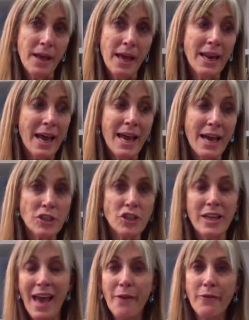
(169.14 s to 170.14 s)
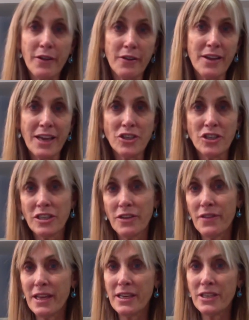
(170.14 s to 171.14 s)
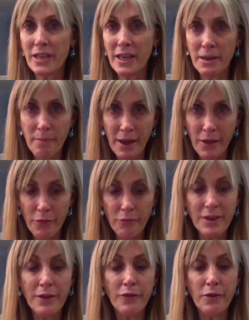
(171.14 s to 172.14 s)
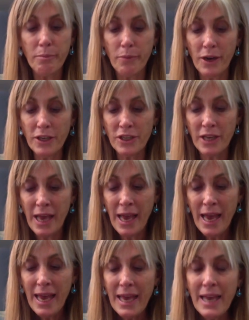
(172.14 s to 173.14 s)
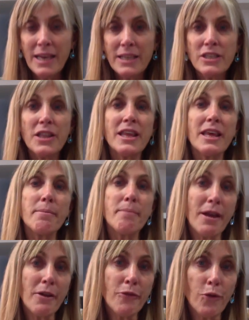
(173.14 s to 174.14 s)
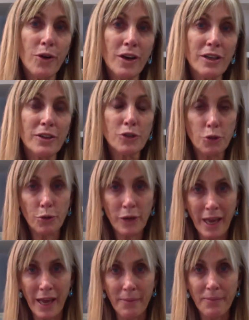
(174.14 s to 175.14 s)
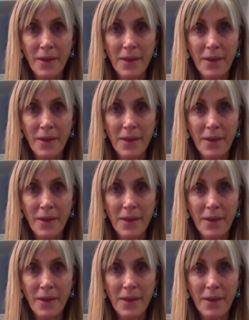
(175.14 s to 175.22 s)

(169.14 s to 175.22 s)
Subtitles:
and I actually have variations of these in my 3 different books, is the metaphorical toolkit.